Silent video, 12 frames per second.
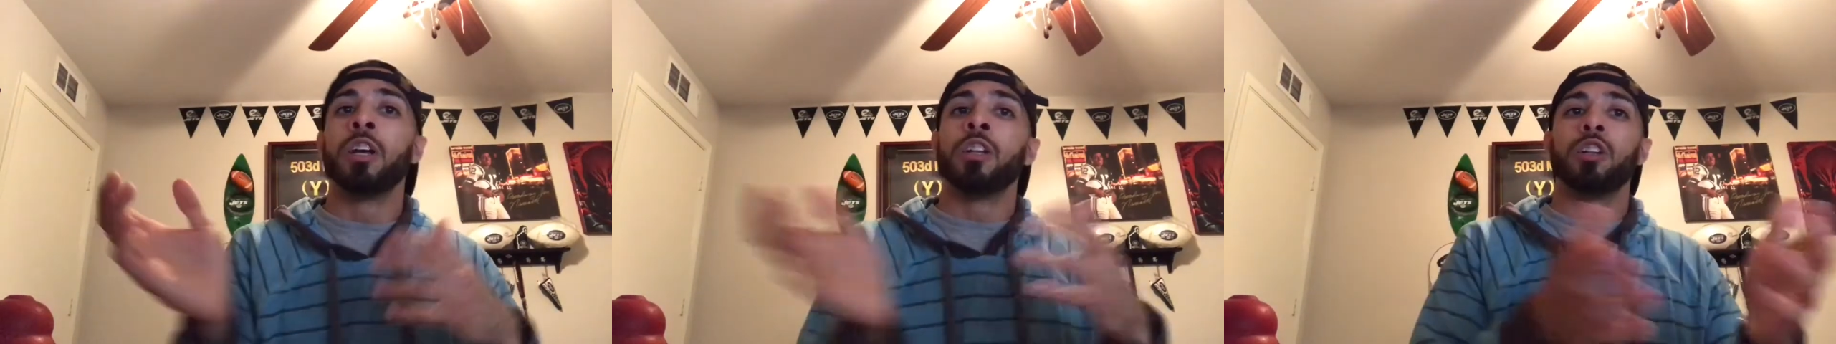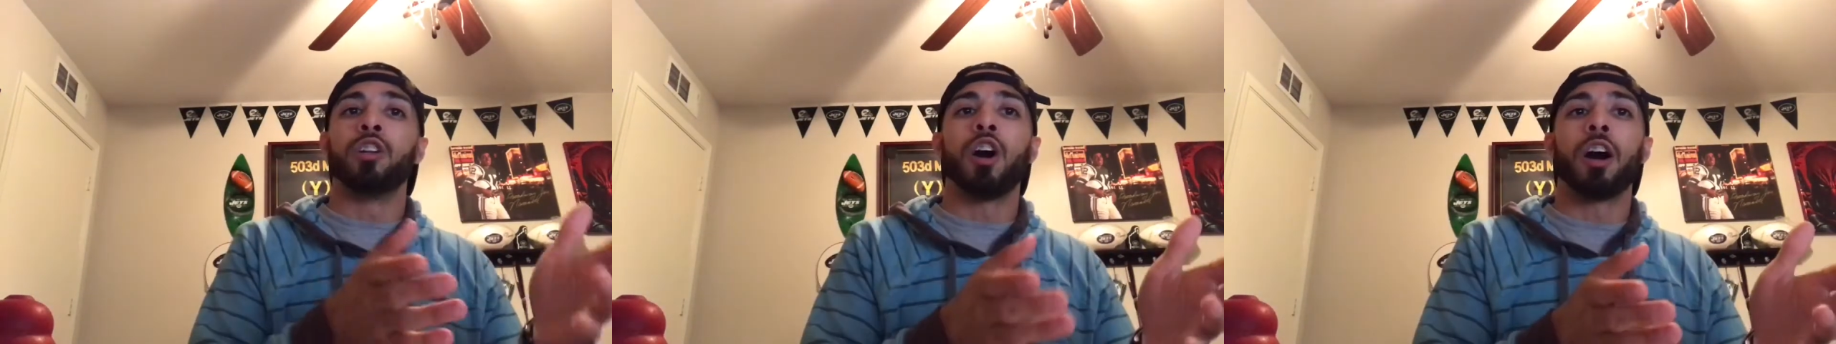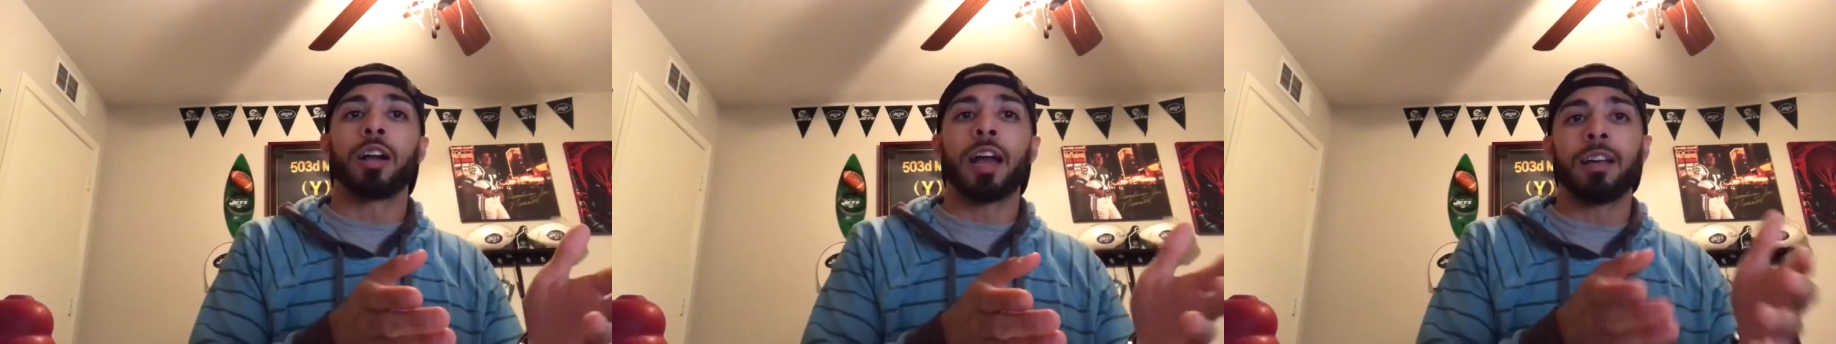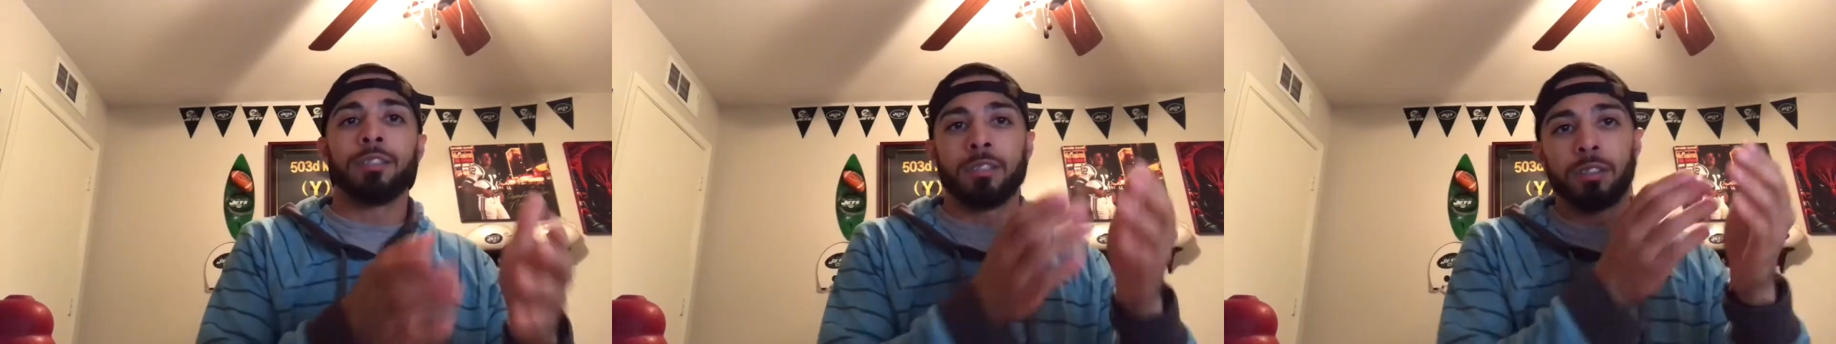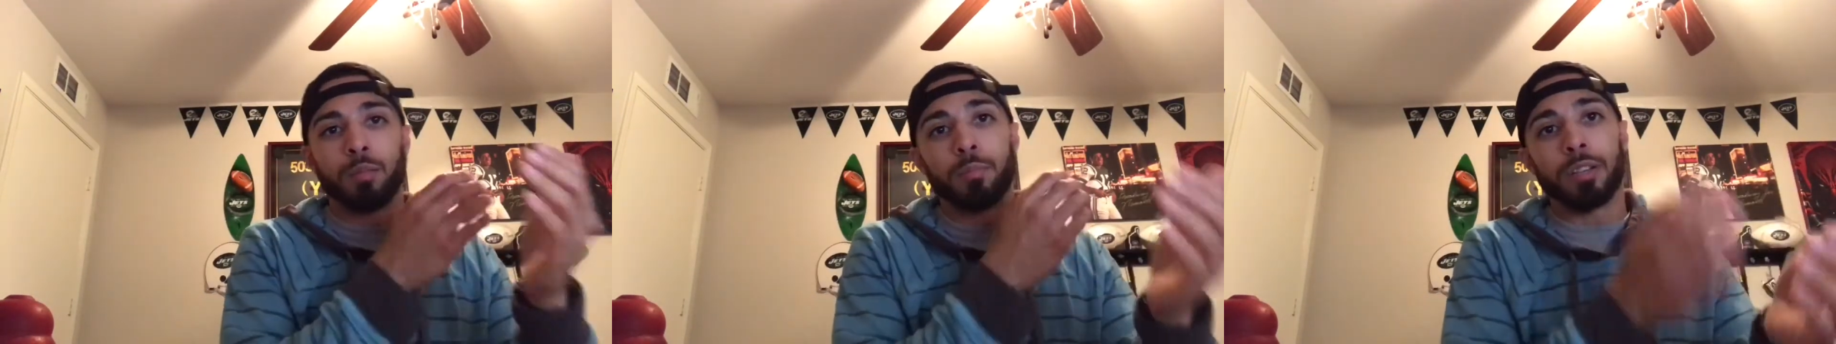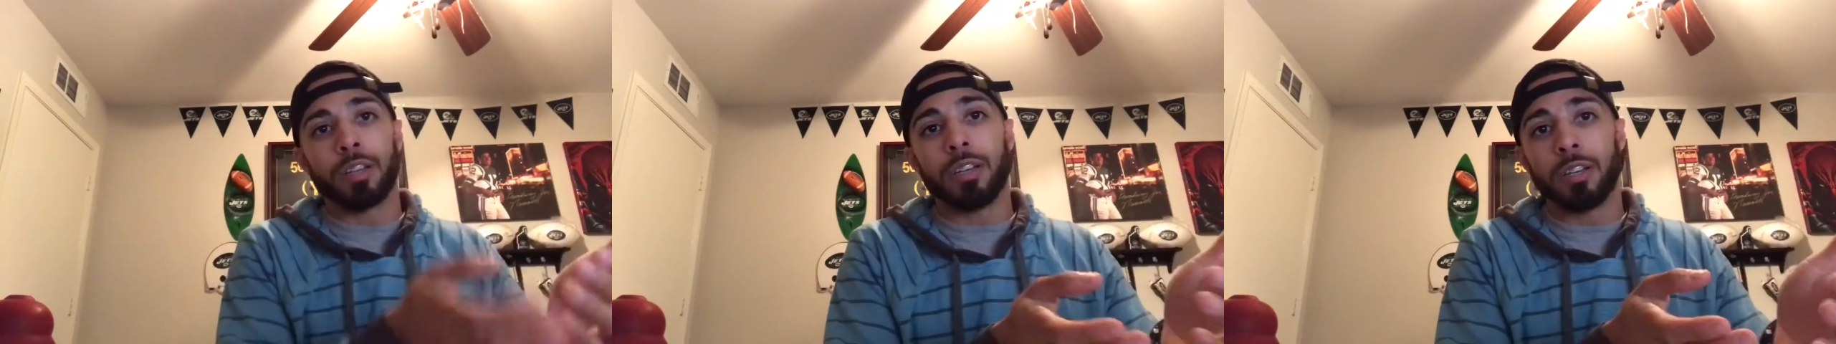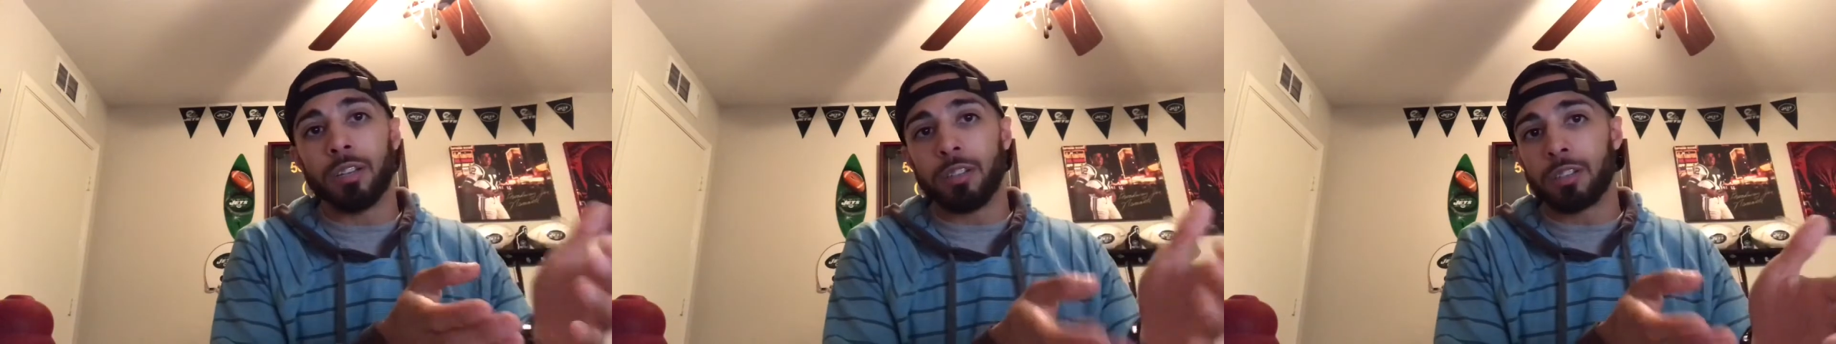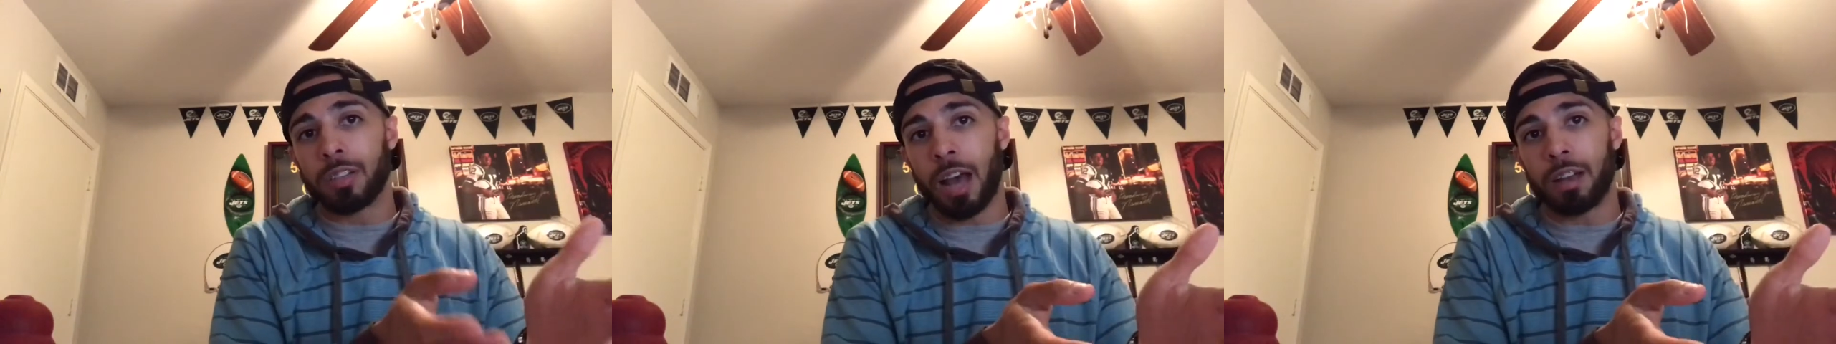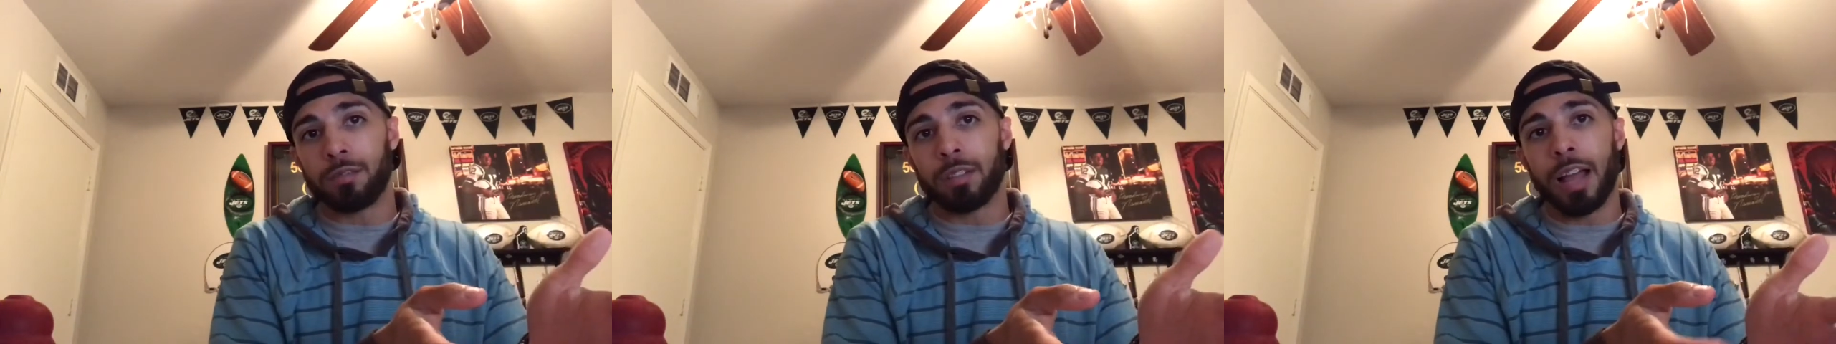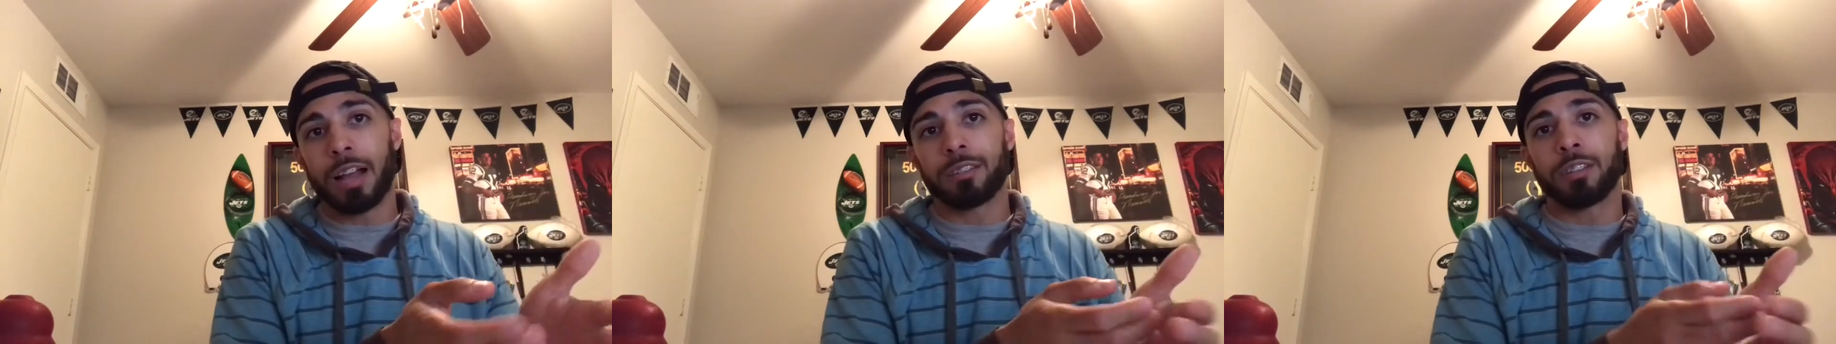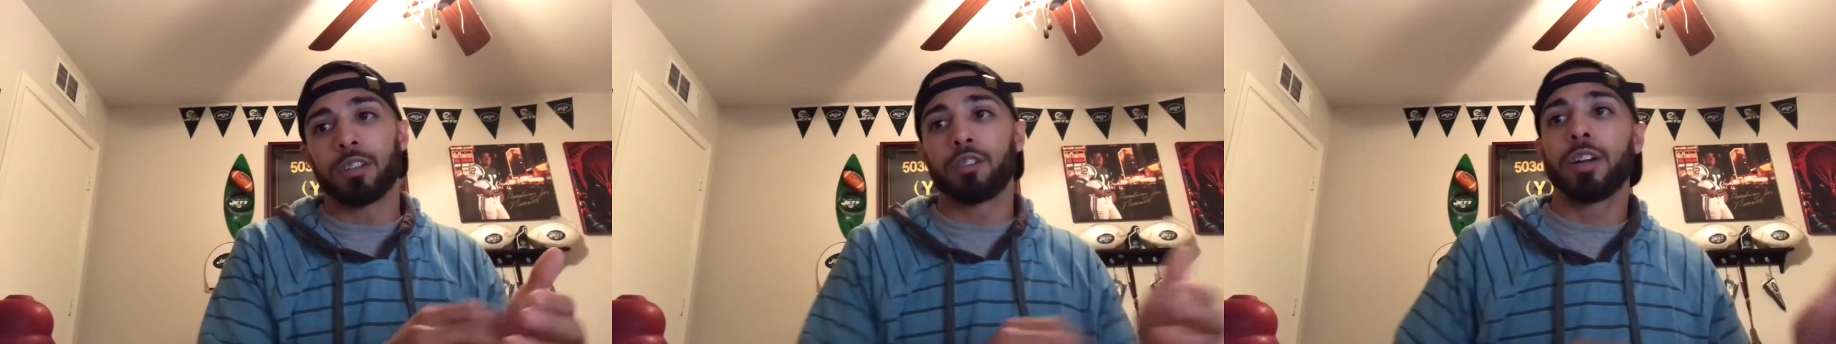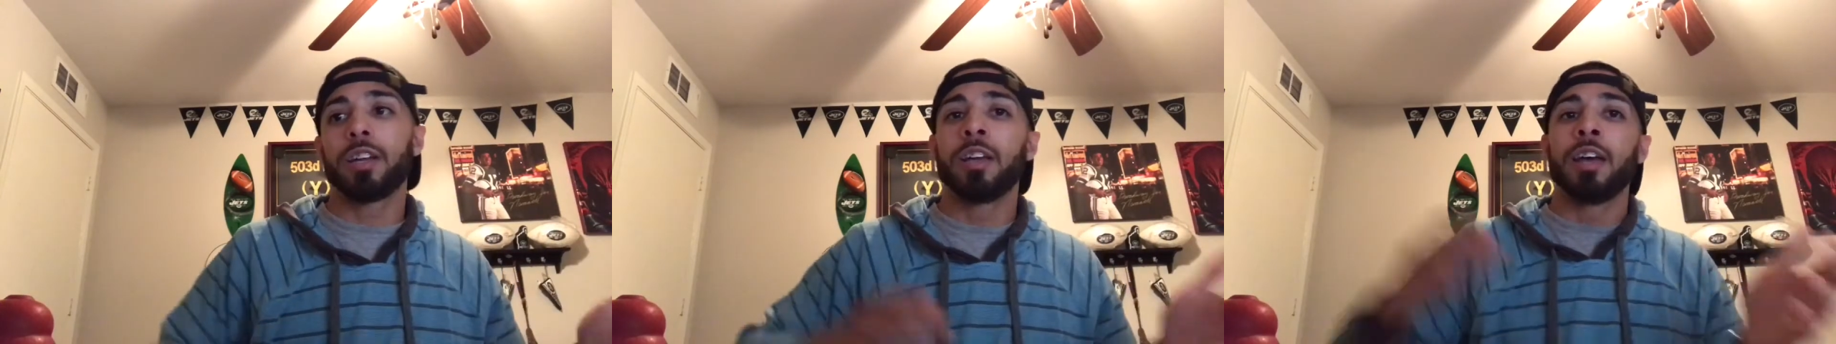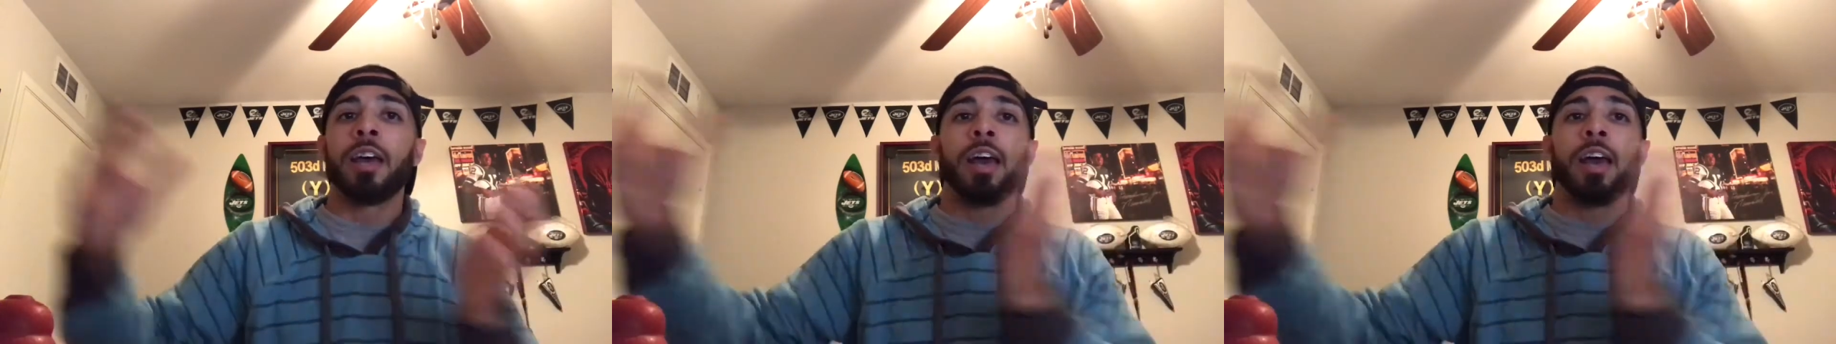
The dog has the ability to just kind of relax in the crate,